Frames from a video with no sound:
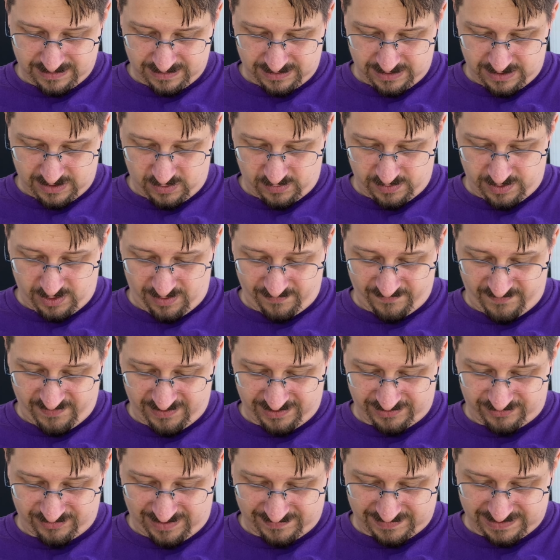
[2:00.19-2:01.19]
Oh no, I'm
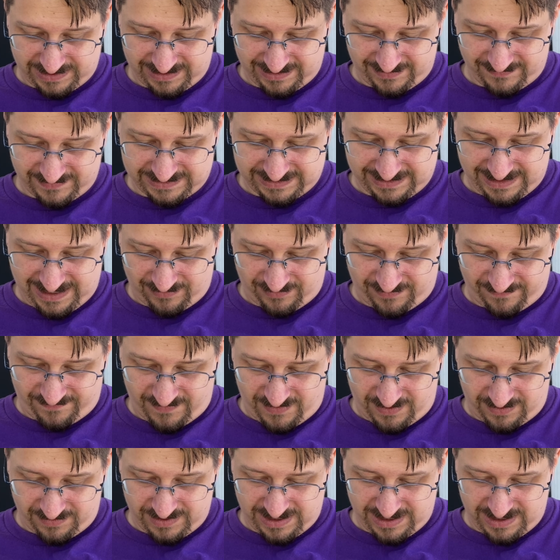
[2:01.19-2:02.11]
very trapped. I didn't even see that one fall.